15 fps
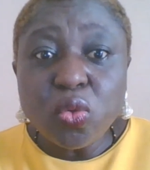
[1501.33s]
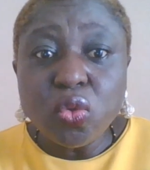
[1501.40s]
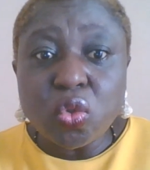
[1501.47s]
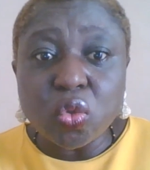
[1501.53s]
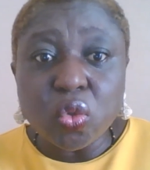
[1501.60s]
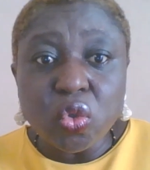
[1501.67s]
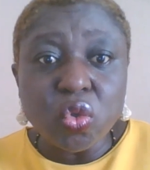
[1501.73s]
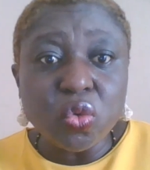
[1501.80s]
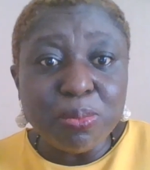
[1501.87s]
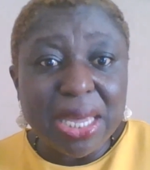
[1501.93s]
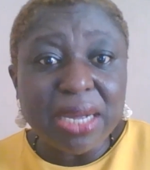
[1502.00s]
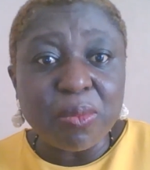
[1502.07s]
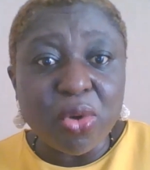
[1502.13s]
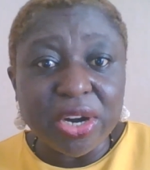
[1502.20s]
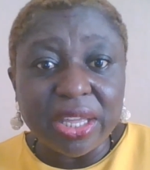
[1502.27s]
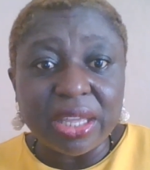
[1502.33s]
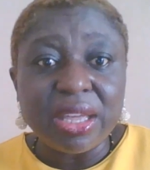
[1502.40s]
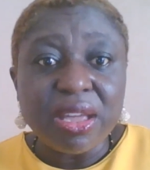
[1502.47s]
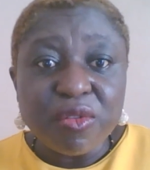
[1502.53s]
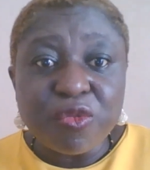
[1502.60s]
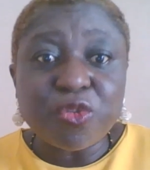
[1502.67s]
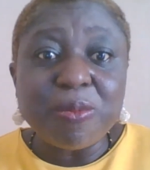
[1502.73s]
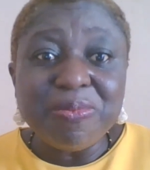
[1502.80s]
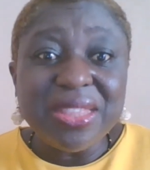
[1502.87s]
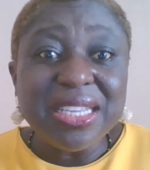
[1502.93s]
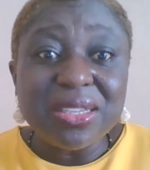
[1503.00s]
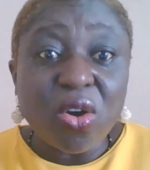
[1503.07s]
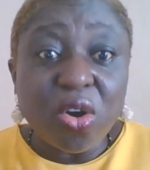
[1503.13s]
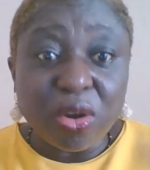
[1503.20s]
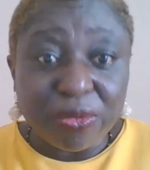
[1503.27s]
do you make money from
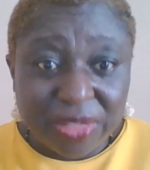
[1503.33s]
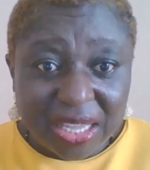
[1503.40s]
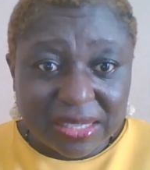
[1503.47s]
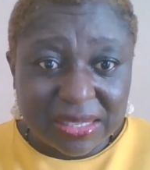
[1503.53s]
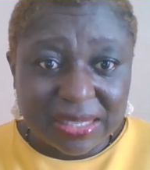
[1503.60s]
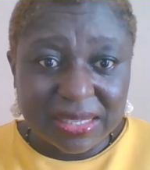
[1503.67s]
all of this?